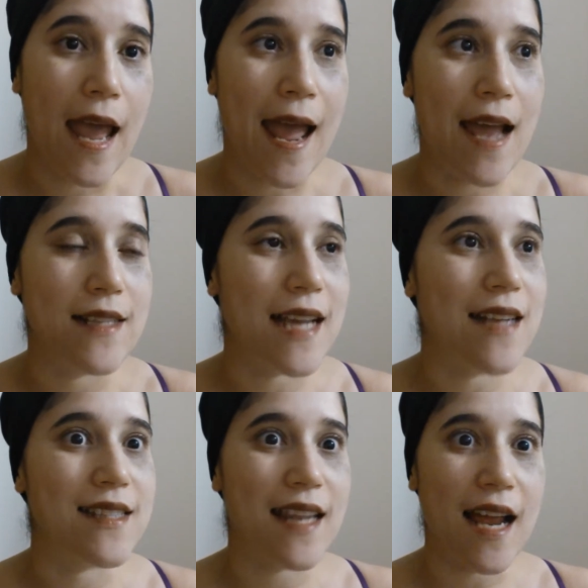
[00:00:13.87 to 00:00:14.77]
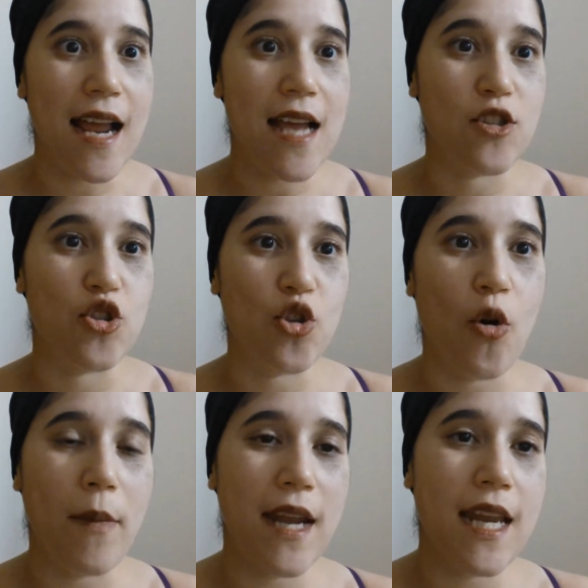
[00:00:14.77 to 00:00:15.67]
And Aztlan has
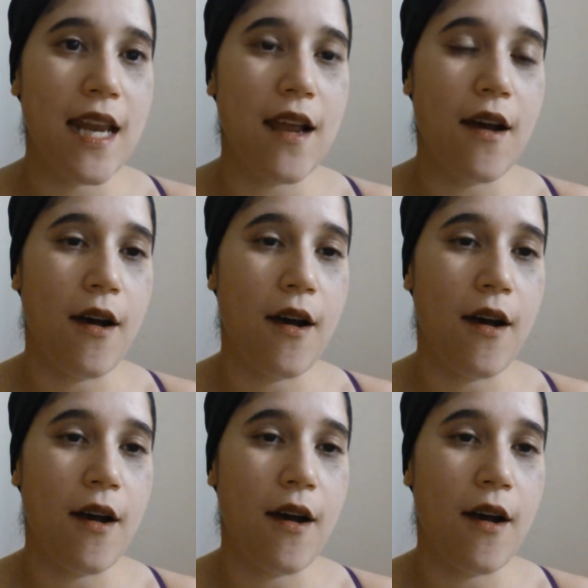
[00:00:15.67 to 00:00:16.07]
so many